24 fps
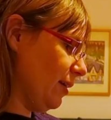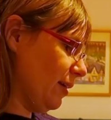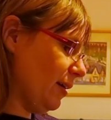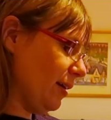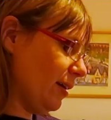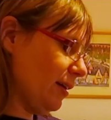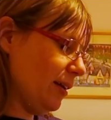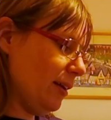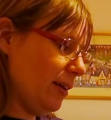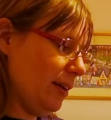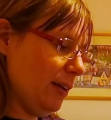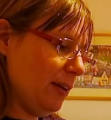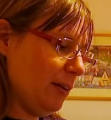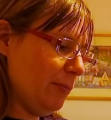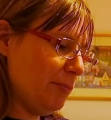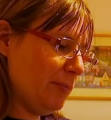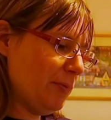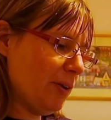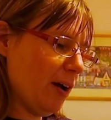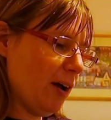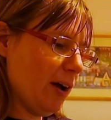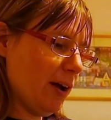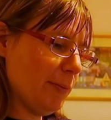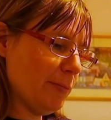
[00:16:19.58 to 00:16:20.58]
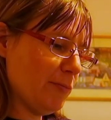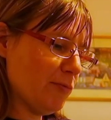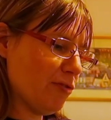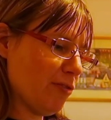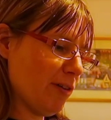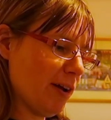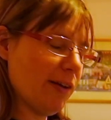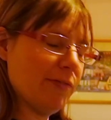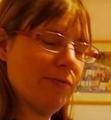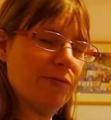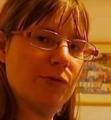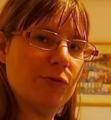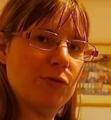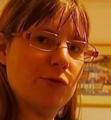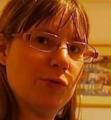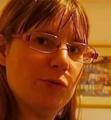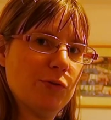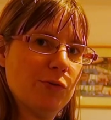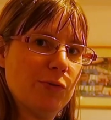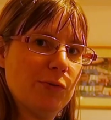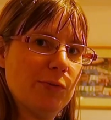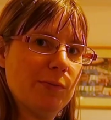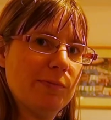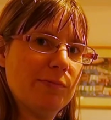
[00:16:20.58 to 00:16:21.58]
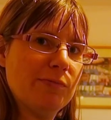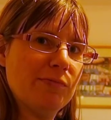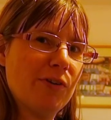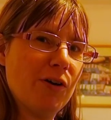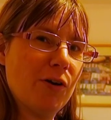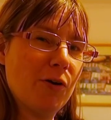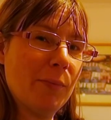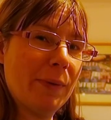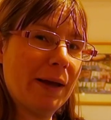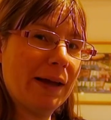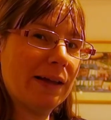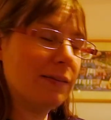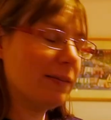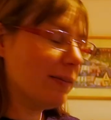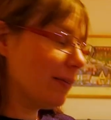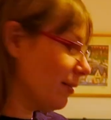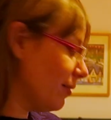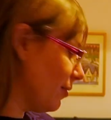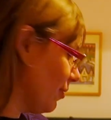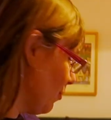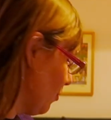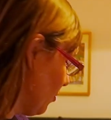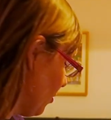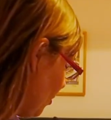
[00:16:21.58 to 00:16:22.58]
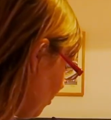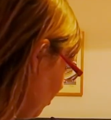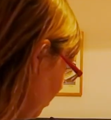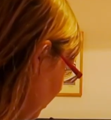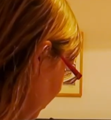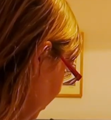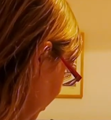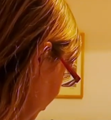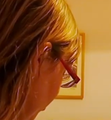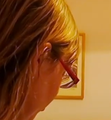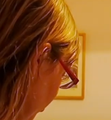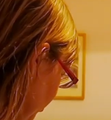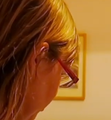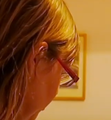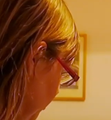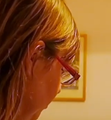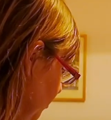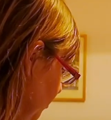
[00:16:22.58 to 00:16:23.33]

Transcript: A time travel romance, I believe.